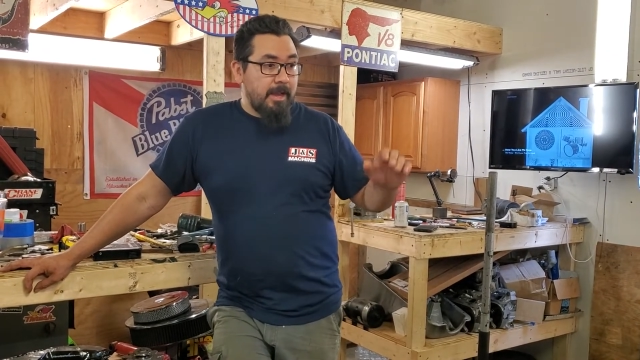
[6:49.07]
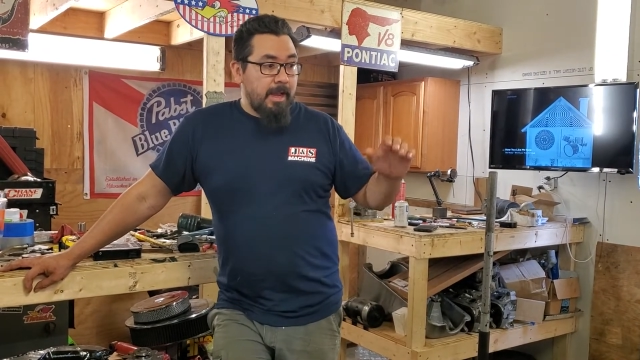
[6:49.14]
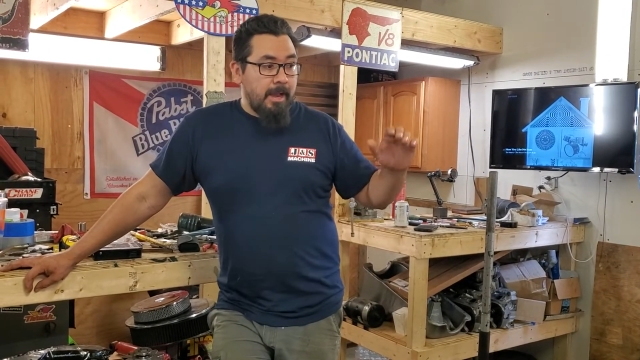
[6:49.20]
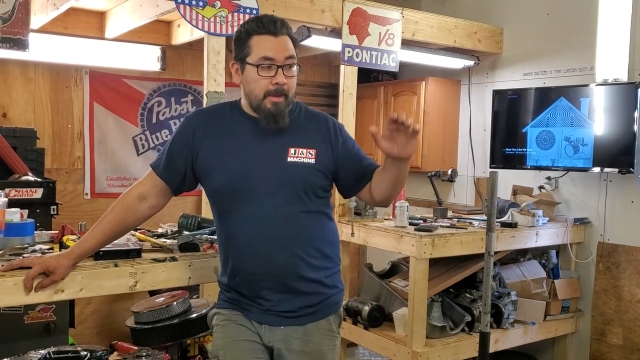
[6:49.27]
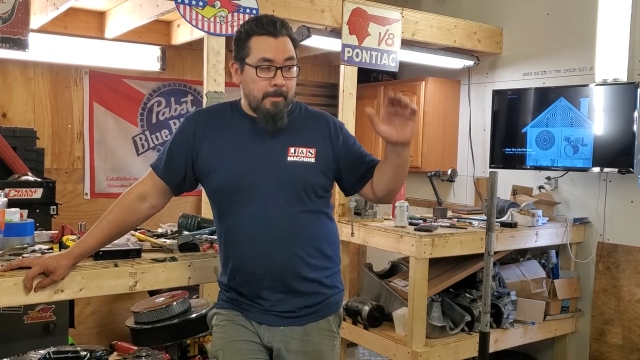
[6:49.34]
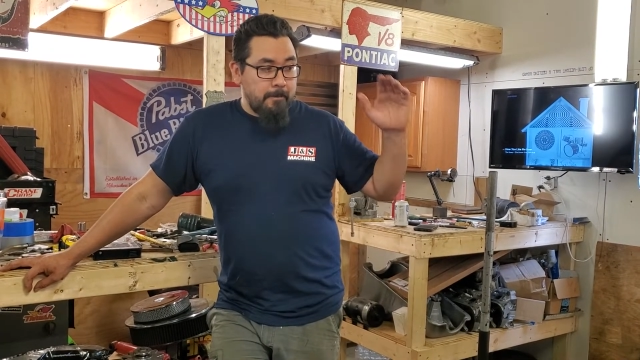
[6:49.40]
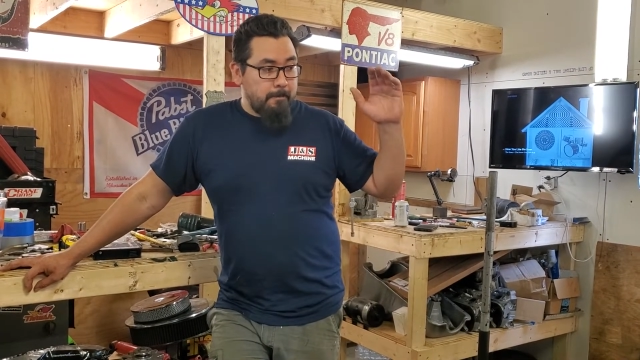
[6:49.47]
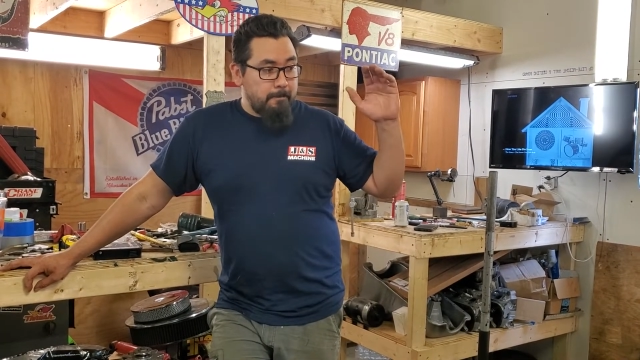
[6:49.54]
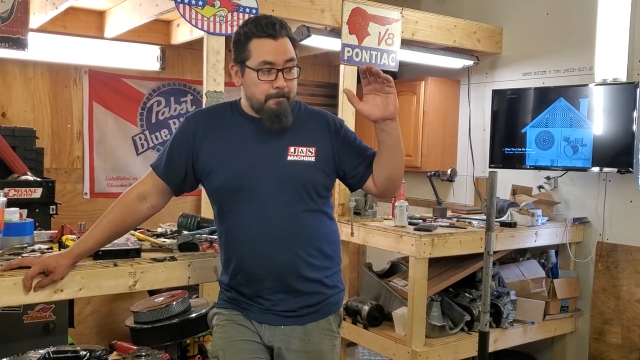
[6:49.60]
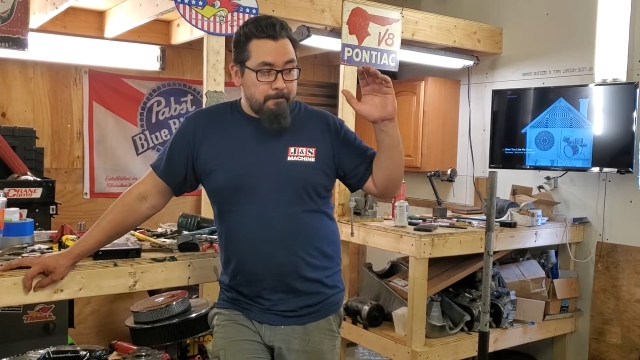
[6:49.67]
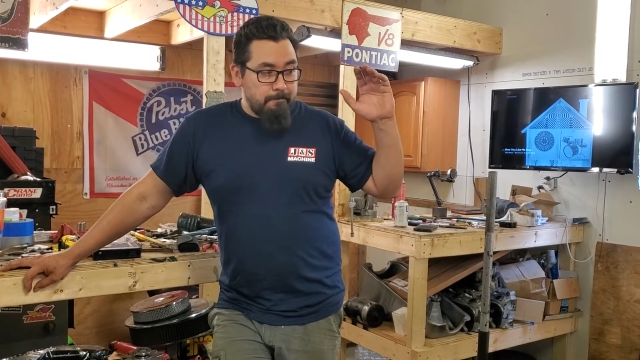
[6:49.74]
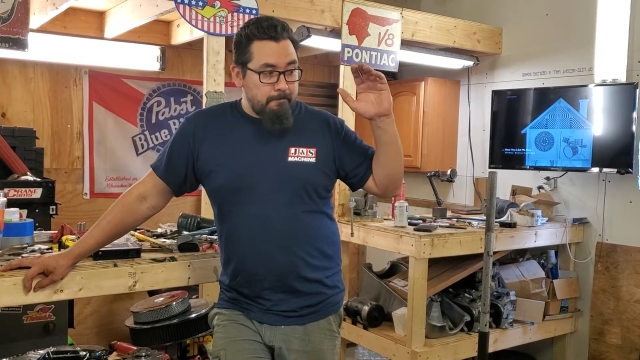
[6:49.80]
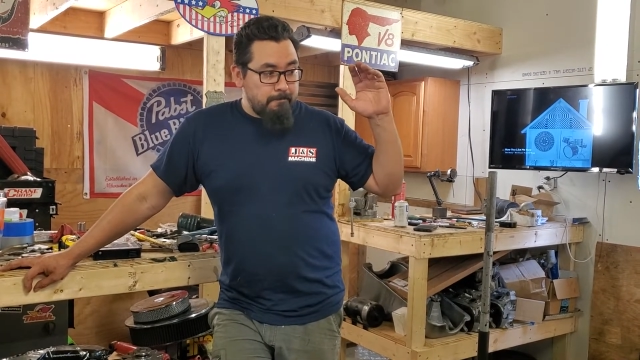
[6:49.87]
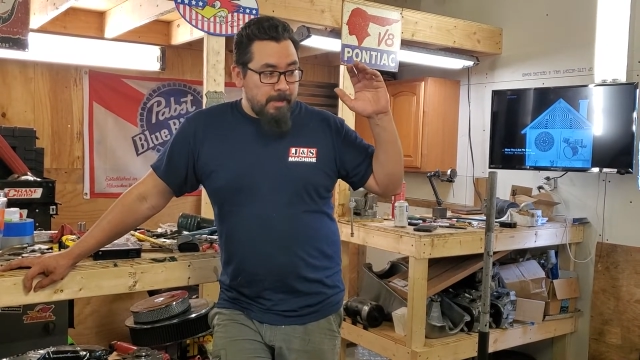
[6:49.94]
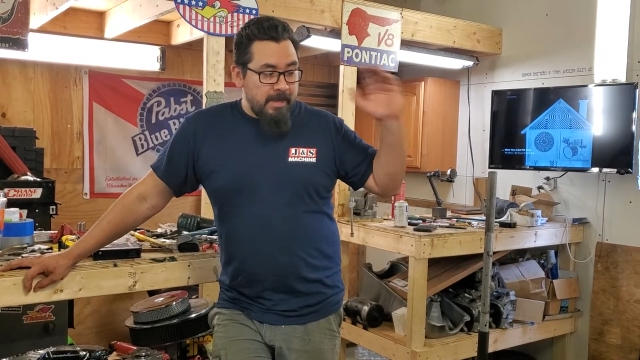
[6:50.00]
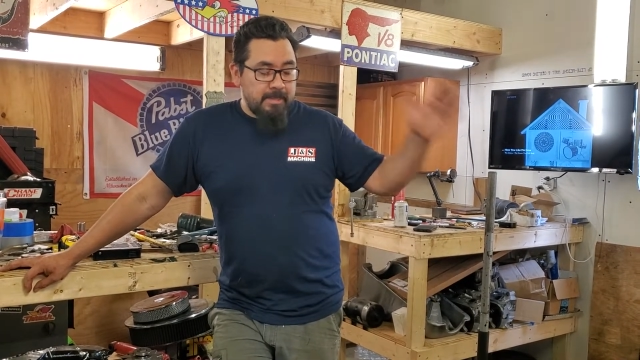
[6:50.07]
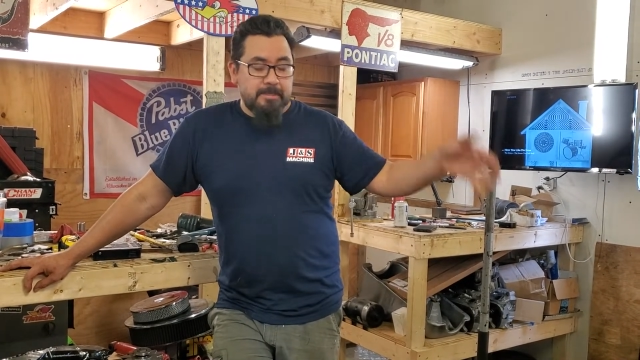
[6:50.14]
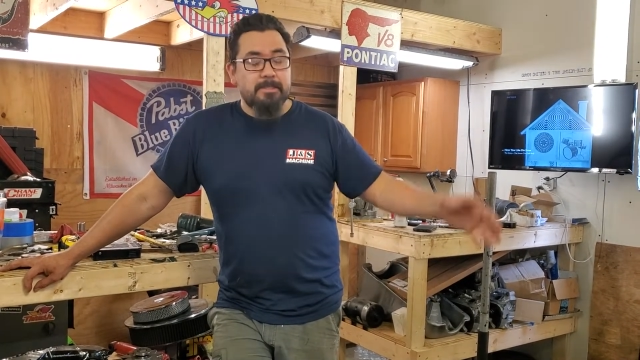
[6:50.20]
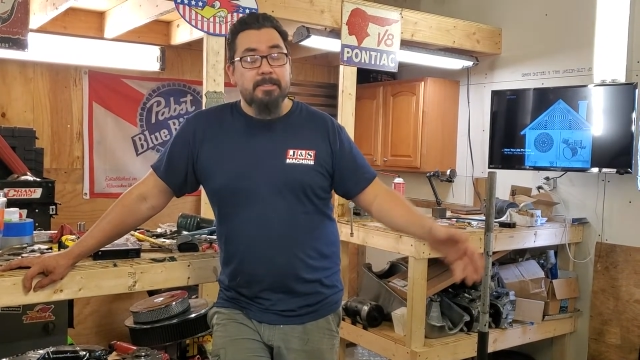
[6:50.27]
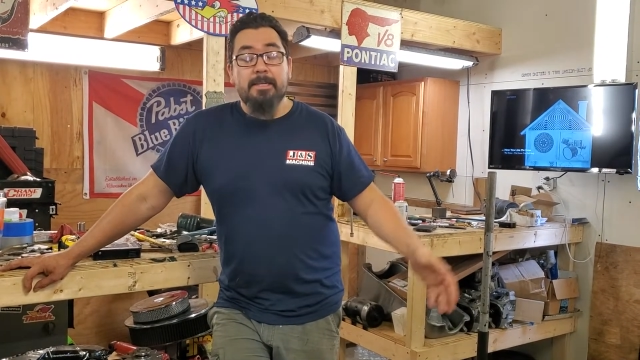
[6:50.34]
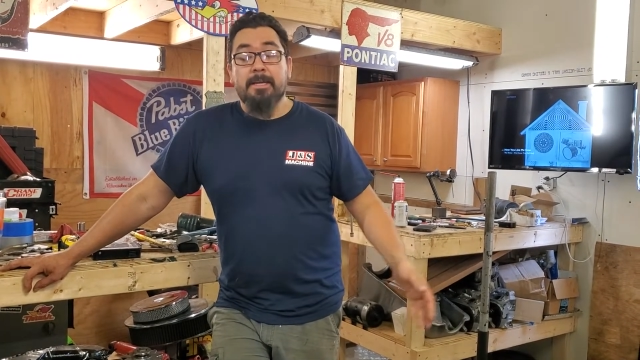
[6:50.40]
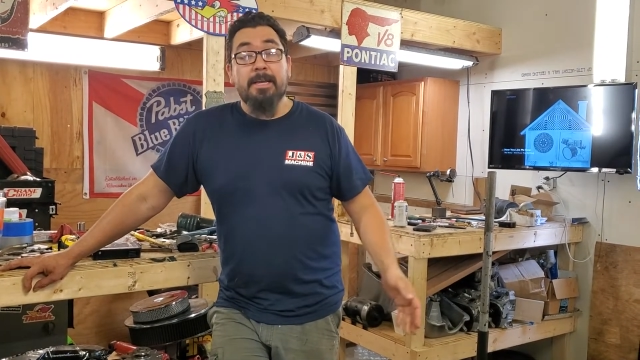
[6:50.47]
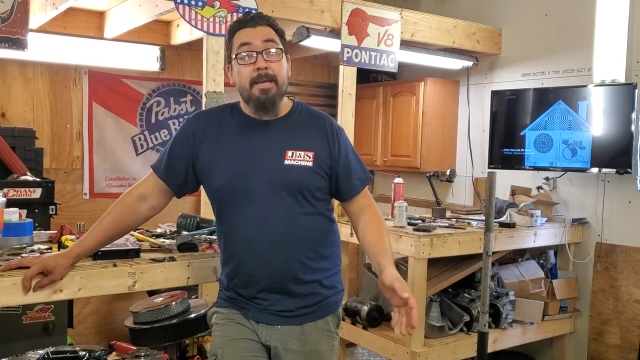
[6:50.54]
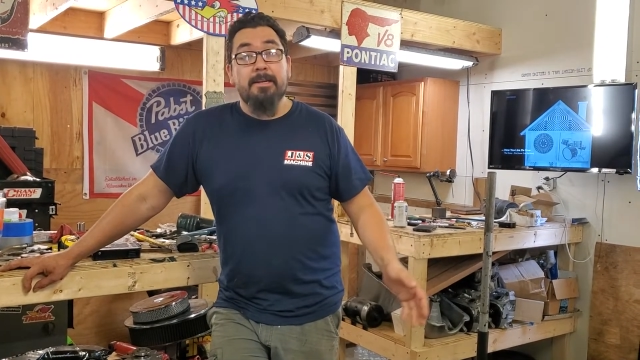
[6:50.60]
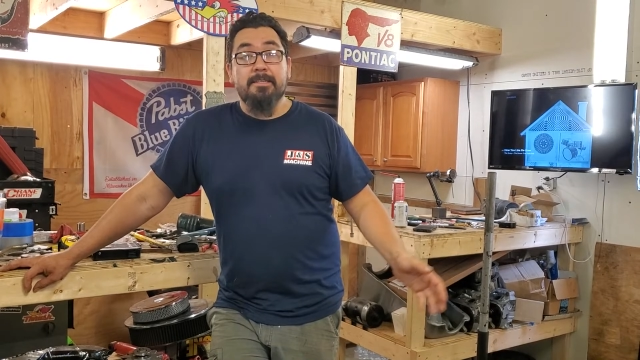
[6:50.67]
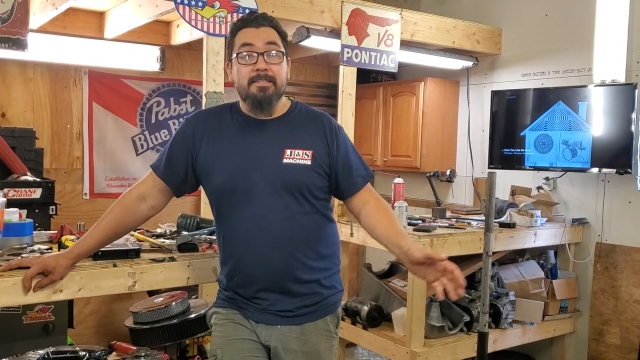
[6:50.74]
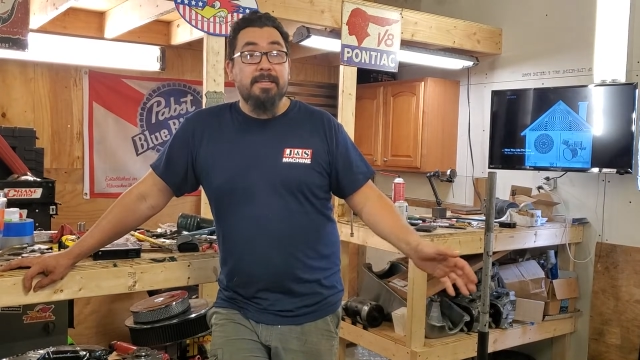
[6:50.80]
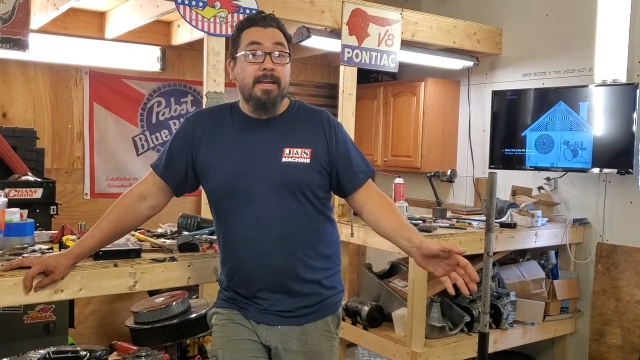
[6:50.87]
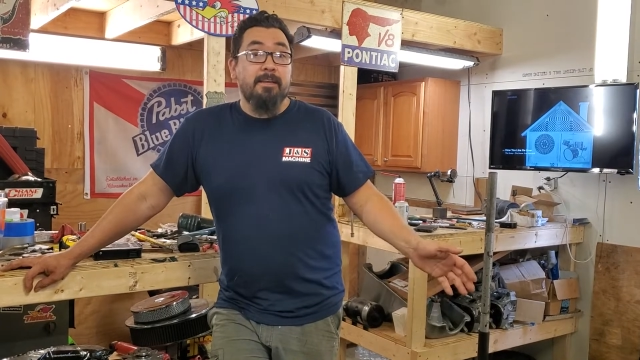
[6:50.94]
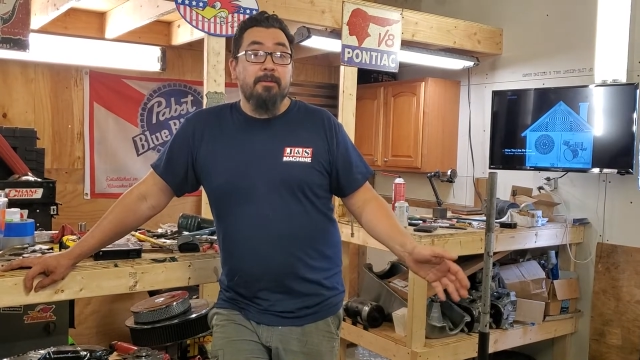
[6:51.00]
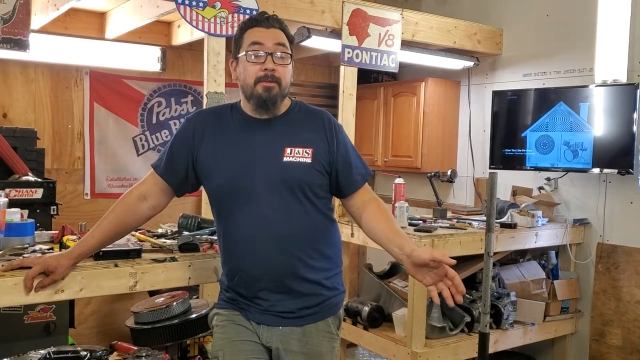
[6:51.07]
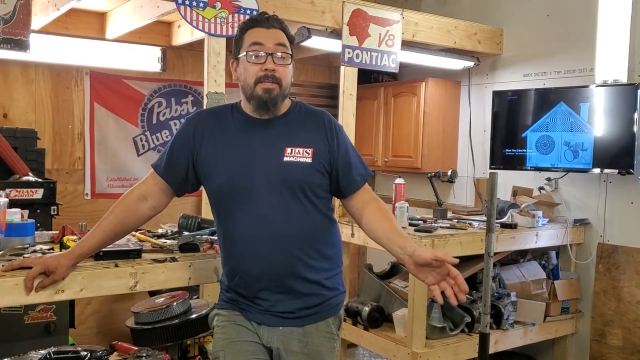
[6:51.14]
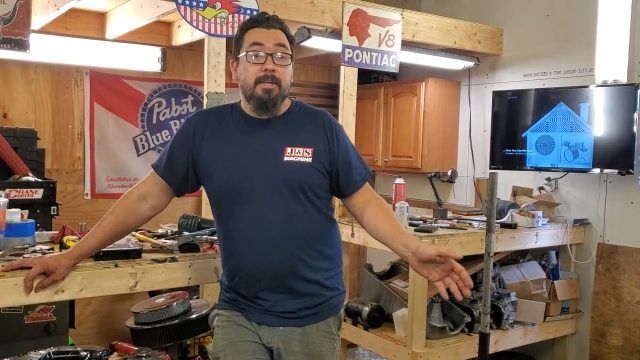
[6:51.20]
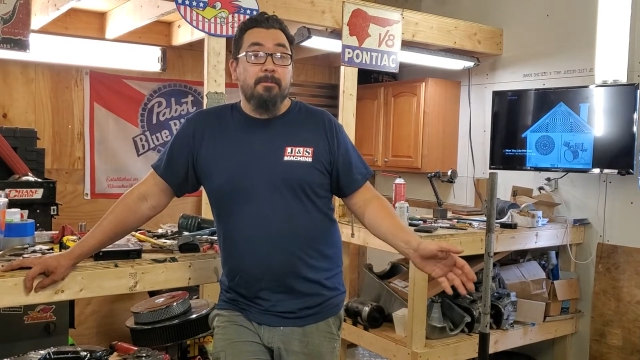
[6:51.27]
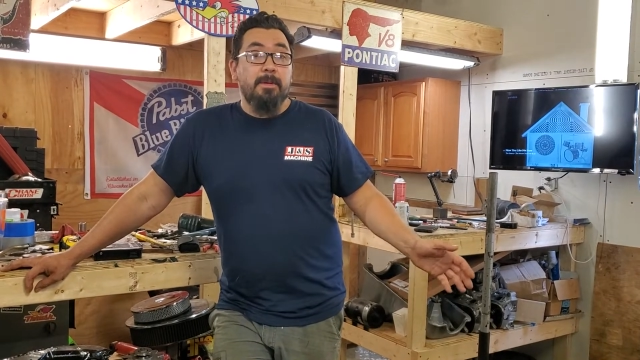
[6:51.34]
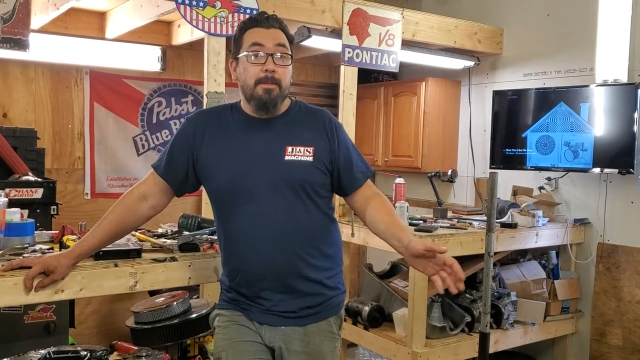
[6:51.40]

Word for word: I'm it's again, it's not unique.